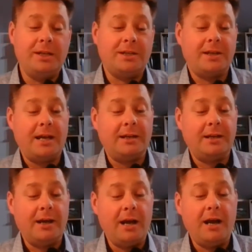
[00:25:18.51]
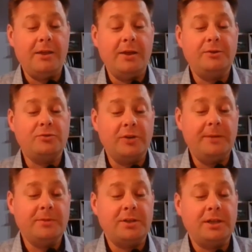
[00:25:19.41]
It's that the
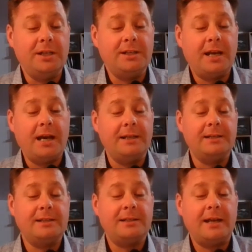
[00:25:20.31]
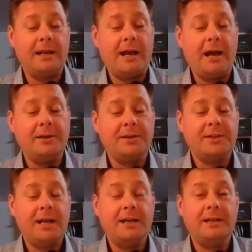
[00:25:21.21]
dreams that he's had. It's that
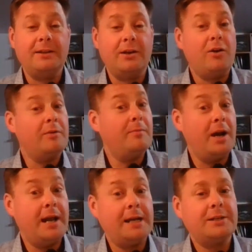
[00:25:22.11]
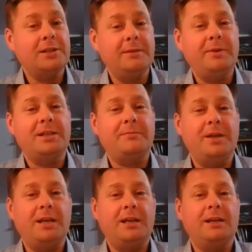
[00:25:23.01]
understanding that God might actually be
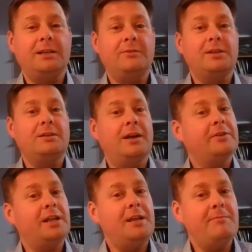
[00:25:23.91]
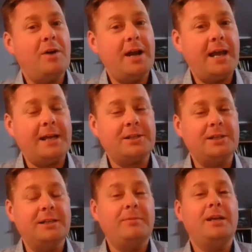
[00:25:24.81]
speaking into his life and he might
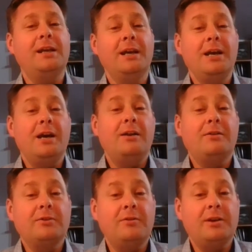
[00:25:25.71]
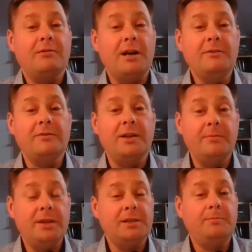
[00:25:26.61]
actually be the ruler over
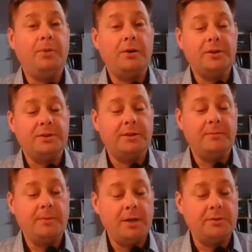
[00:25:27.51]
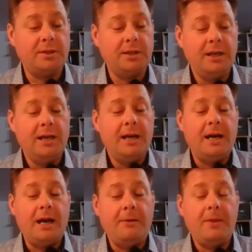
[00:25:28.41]
them, and this bothers them the most.
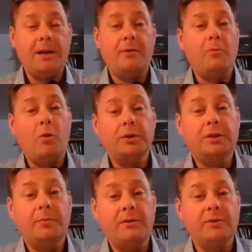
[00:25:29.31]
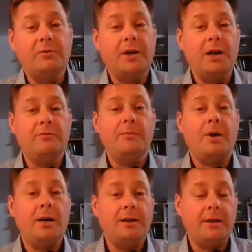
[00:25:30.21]
They don't want to be ruled over
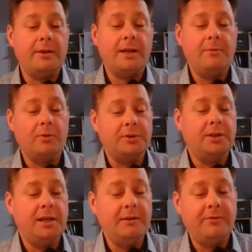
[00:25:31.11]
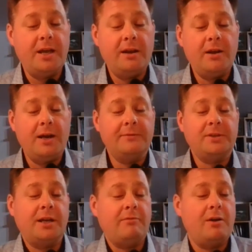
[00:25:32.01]
by another. They want to live their
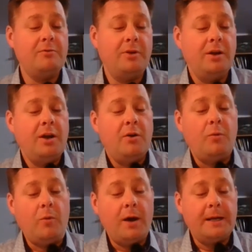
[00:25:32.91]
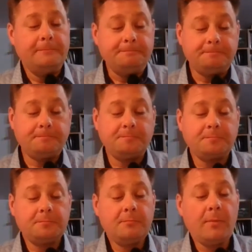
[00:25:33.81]
lives their own way.
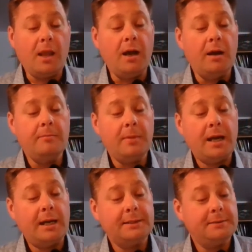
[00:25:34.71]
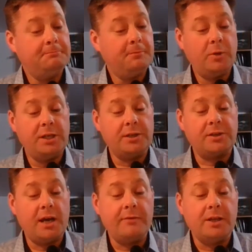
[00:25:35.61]
And we
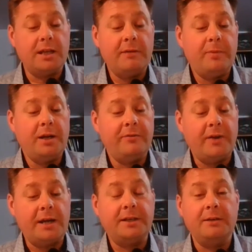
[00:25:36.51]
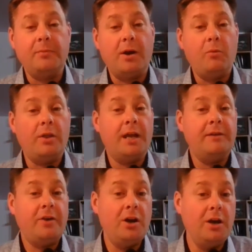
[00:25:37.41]
discover that they've been affected by what
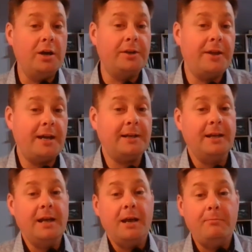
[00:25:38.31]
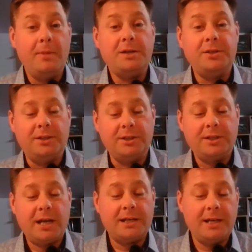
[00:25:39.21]
they've heard. That message
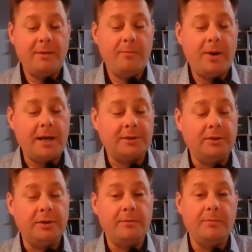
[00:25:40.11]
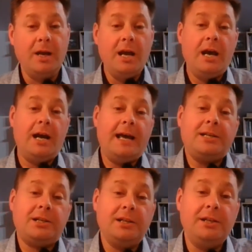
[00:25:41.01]
has had an impact on them. And
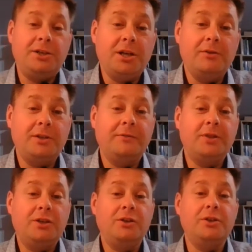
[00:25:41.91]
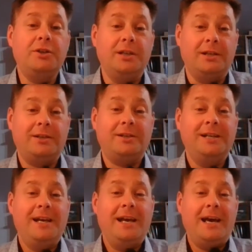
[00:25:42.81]
actually Joseph's goodness
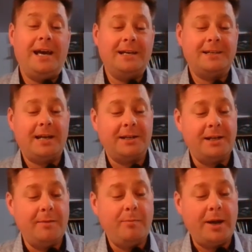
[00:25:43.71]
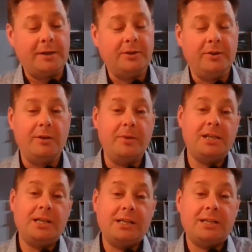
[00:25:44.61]
has had an impact on them.
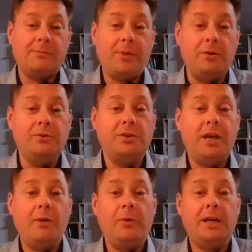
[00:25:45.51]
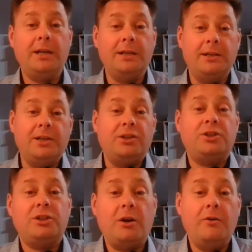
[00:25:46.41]
It's exposed their wickedness. It's
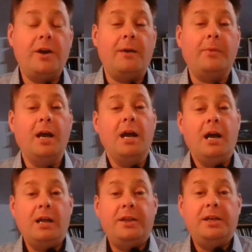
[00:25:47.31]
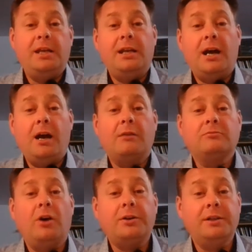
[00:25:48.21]
shown up the
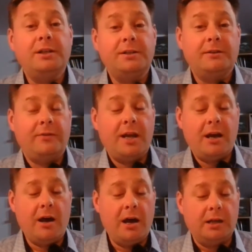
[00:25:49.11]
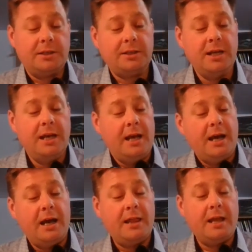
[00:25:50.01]
rottenness of their hearts.
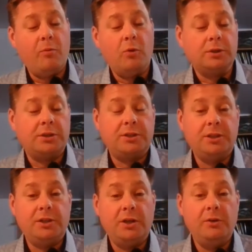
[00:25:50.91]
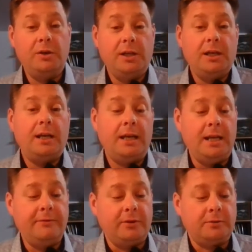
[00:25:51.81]
They want to do
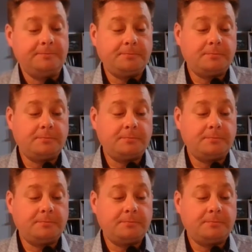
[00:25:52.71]
evil.